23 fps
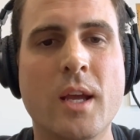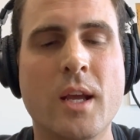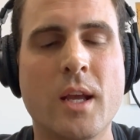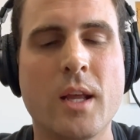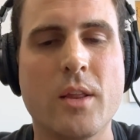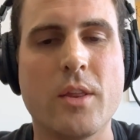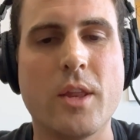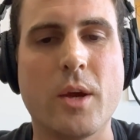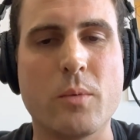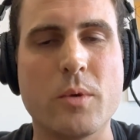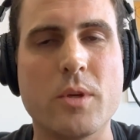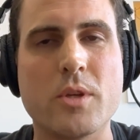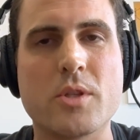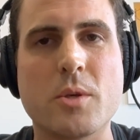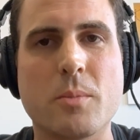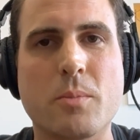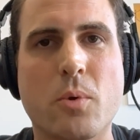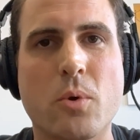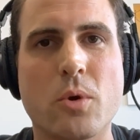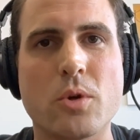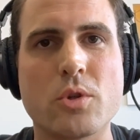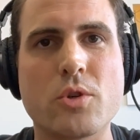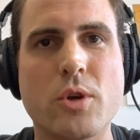that we
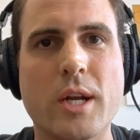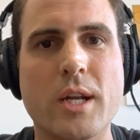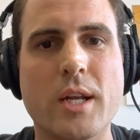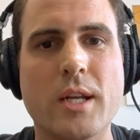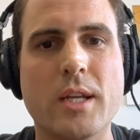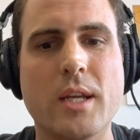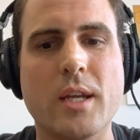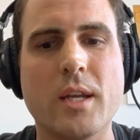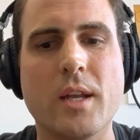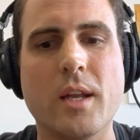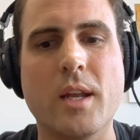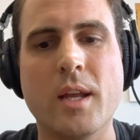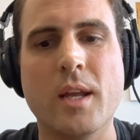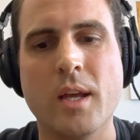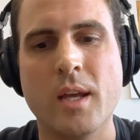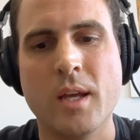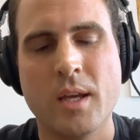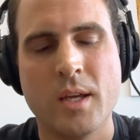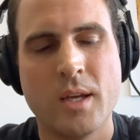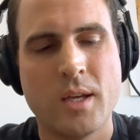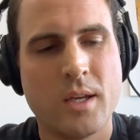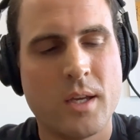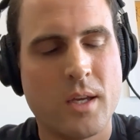support trading in.
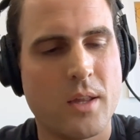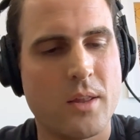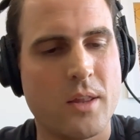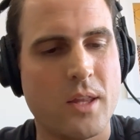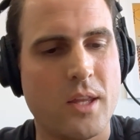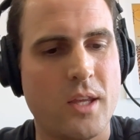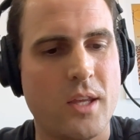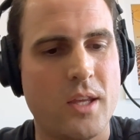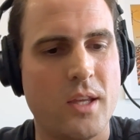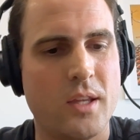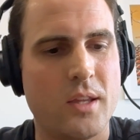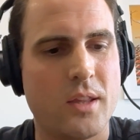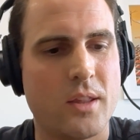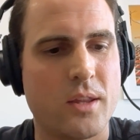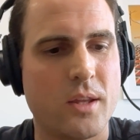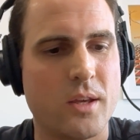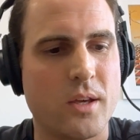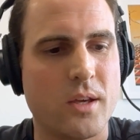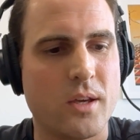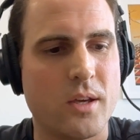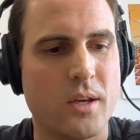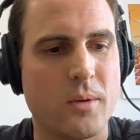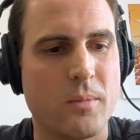
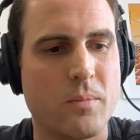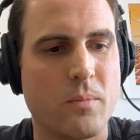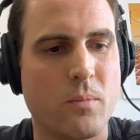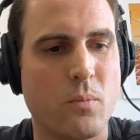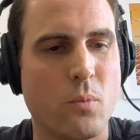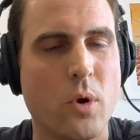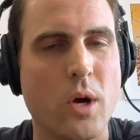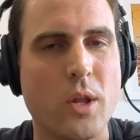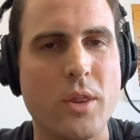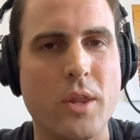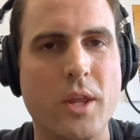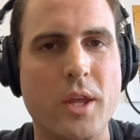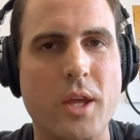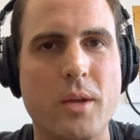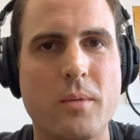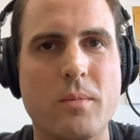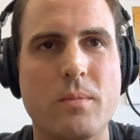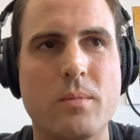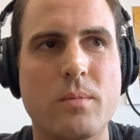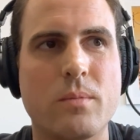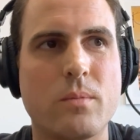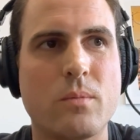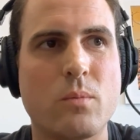The one that
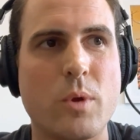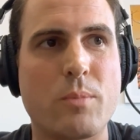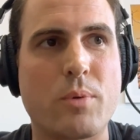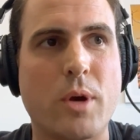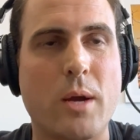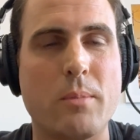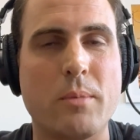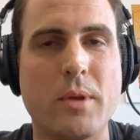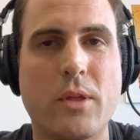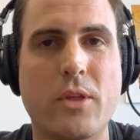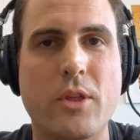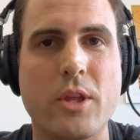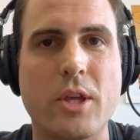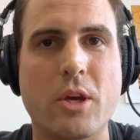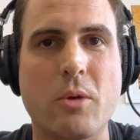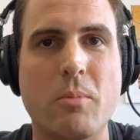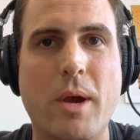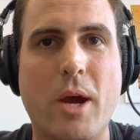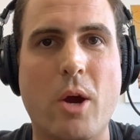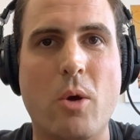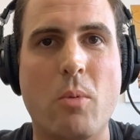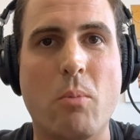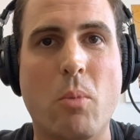we probably think
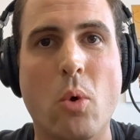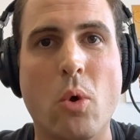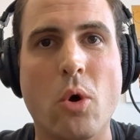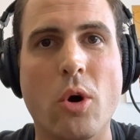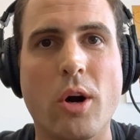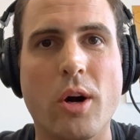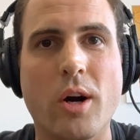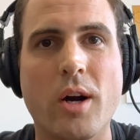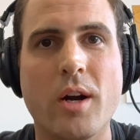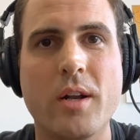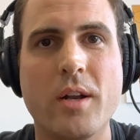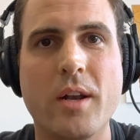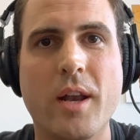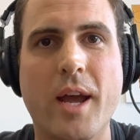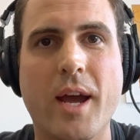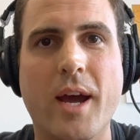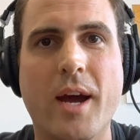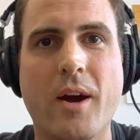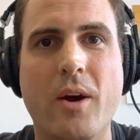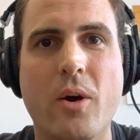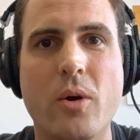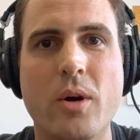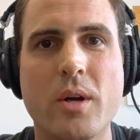about more
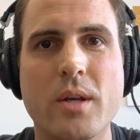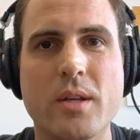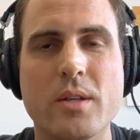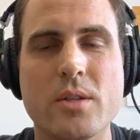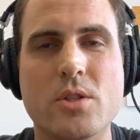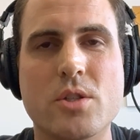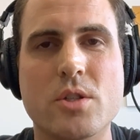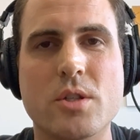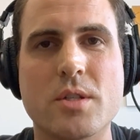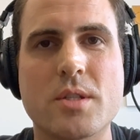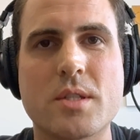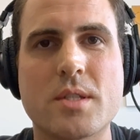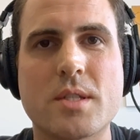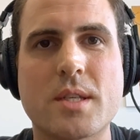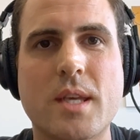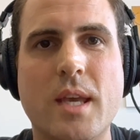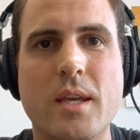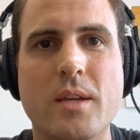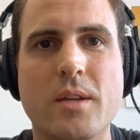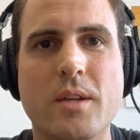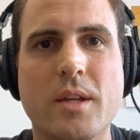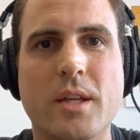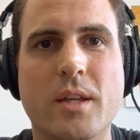now is just
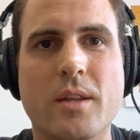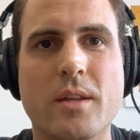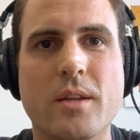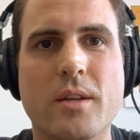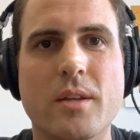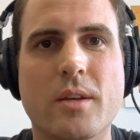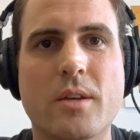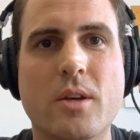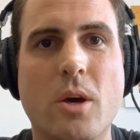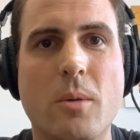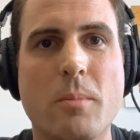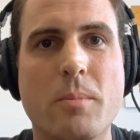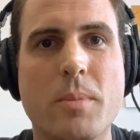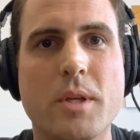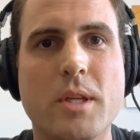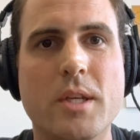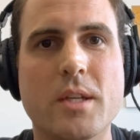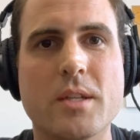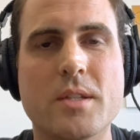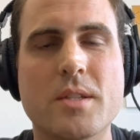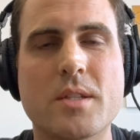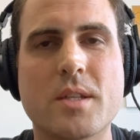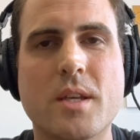scaling the
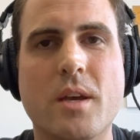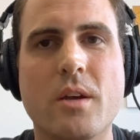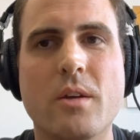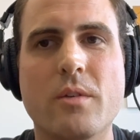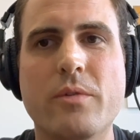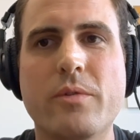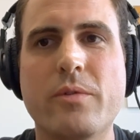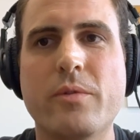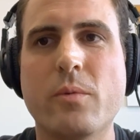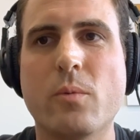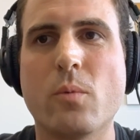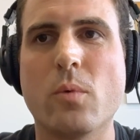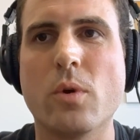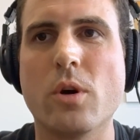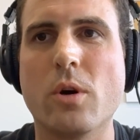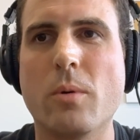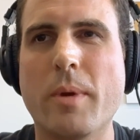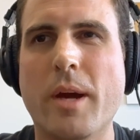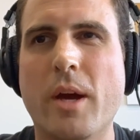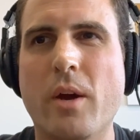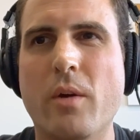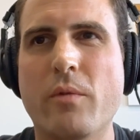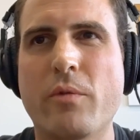company itself. We're
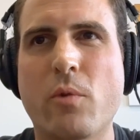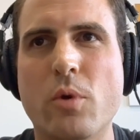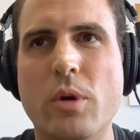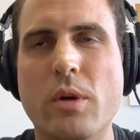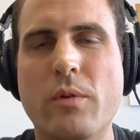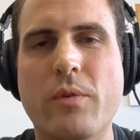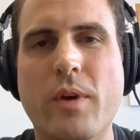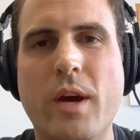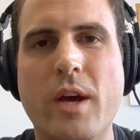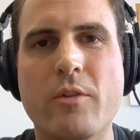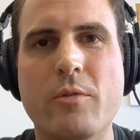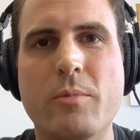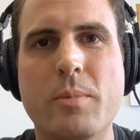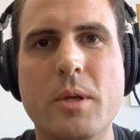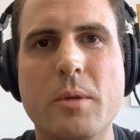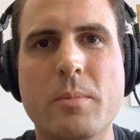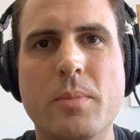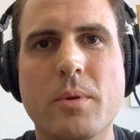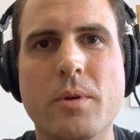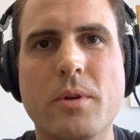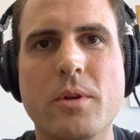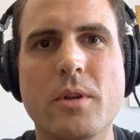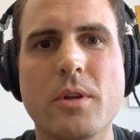about 45
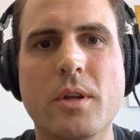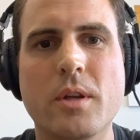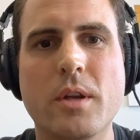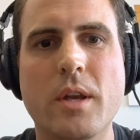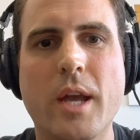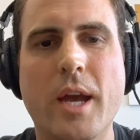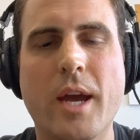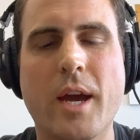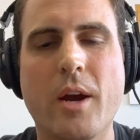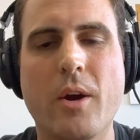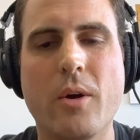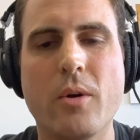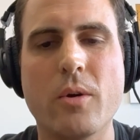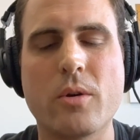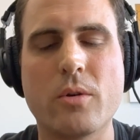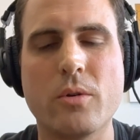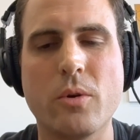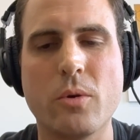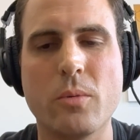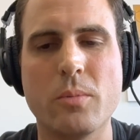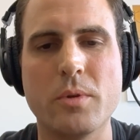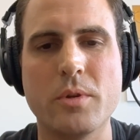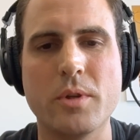people now
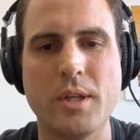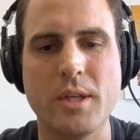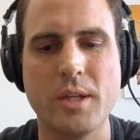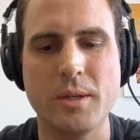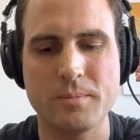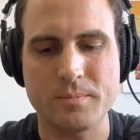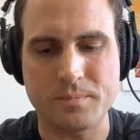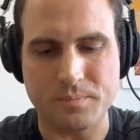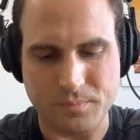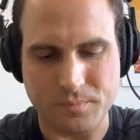globally,